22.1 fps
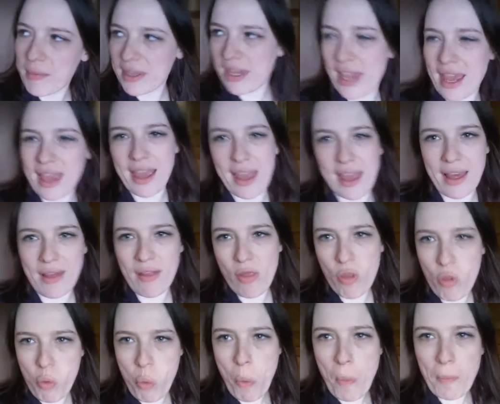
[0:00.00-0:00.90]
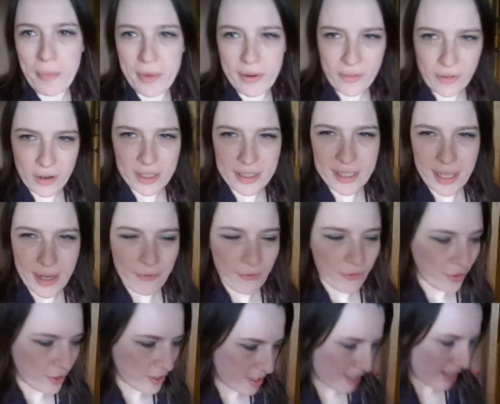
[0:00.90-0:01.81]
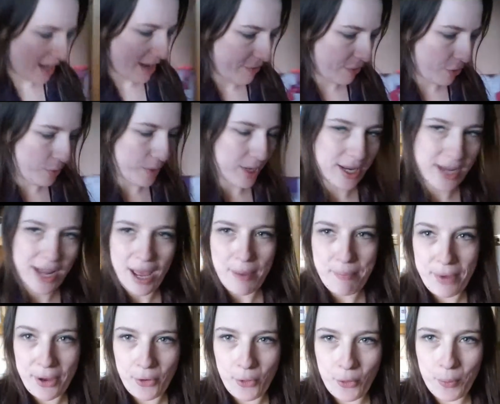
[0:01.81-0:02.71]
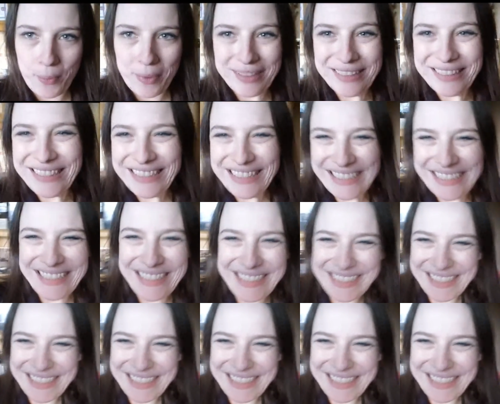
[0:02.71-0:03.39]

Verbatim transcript: Yeah, we've got time for it to have a wee nap I Hmm.